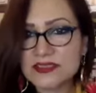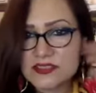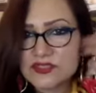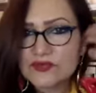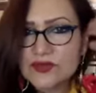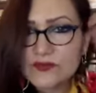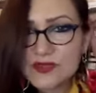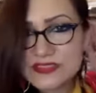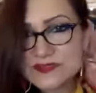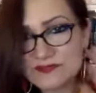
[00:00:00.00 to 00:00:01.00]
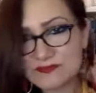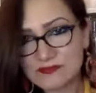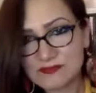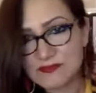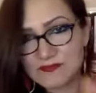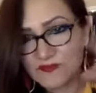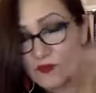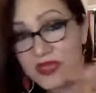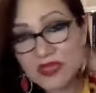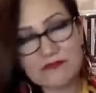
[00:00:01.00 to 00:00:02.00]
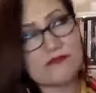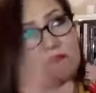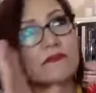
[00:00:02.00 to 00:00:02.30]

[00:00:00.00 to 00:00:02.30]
as a student was, for me,